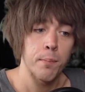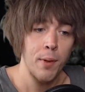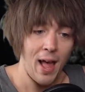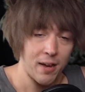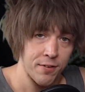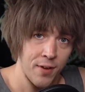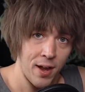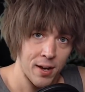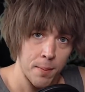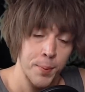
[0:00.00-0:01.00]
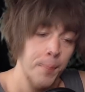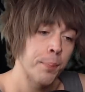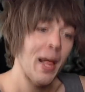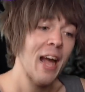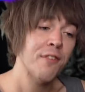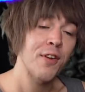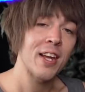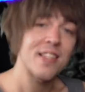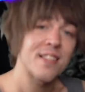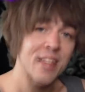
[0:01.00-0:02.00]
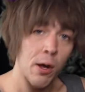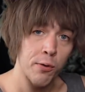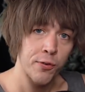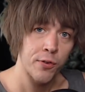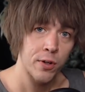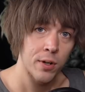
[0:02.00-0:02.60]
Black Fang, but Black Fang itself